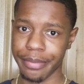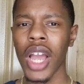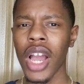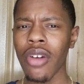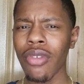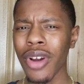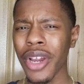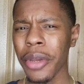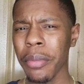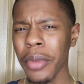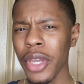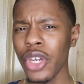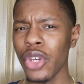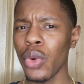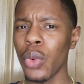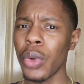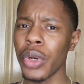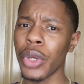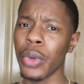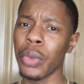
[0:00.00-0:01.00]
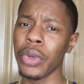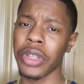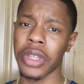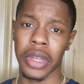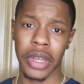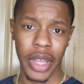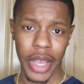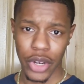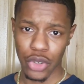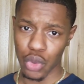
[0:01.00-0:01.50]
I recommend doing it with the
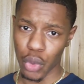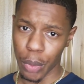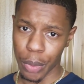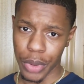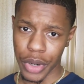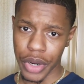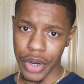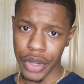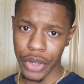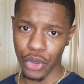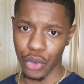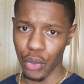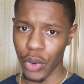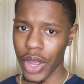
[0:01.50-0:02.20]
natural product